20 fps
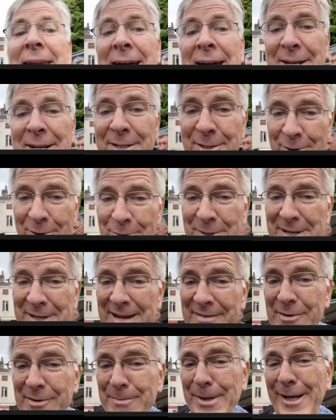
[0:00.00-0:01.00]
I don't have
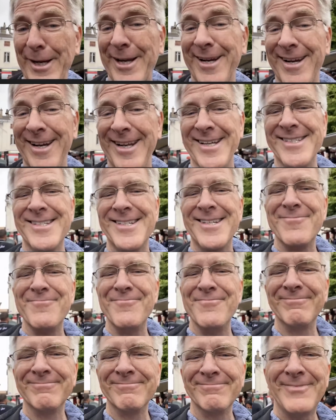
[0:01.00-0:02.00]
a bucket list.
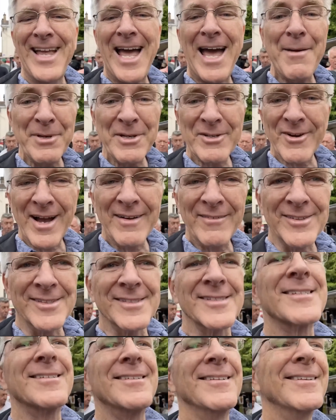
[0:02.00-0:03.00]
Happy travels,
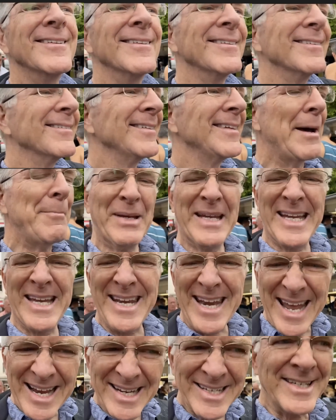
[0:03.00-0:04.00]
happy
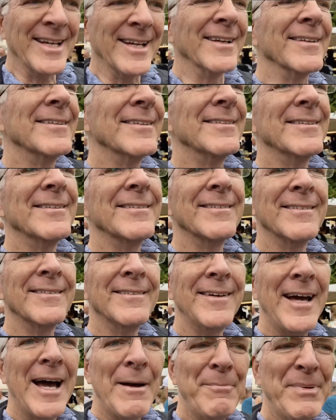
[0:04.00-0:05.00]
connecting,
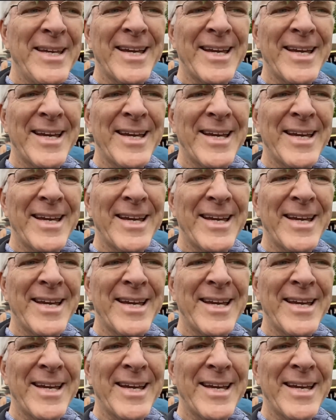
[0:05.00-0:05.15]
happy